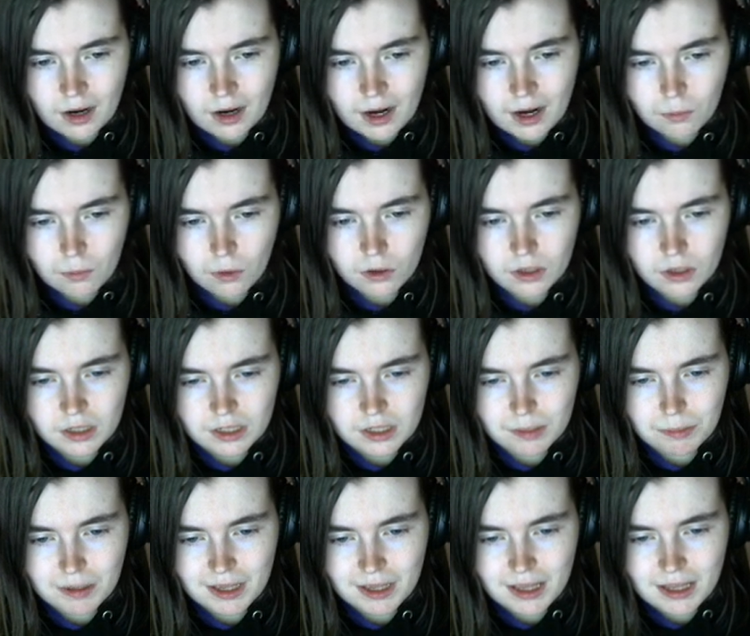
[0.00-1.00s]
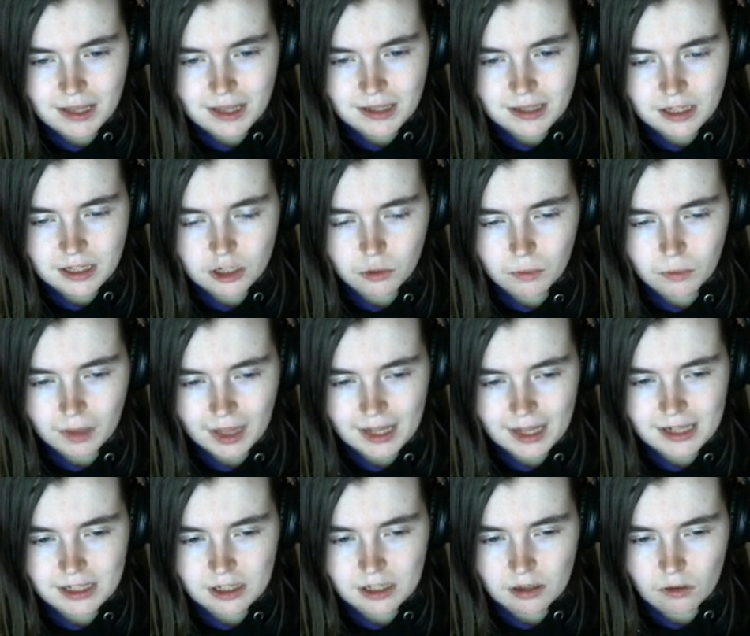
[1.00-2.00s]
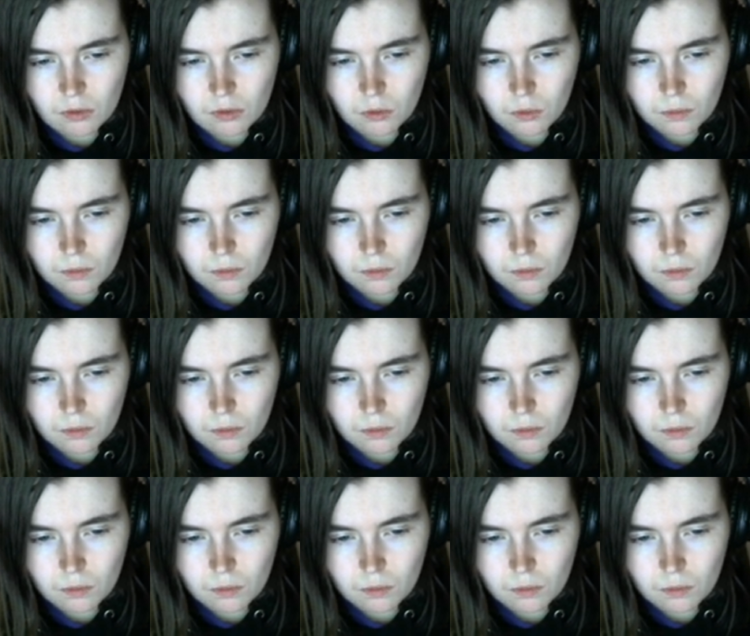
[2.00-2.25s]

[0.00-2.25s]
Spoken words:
I wrote it to be easy to relate to.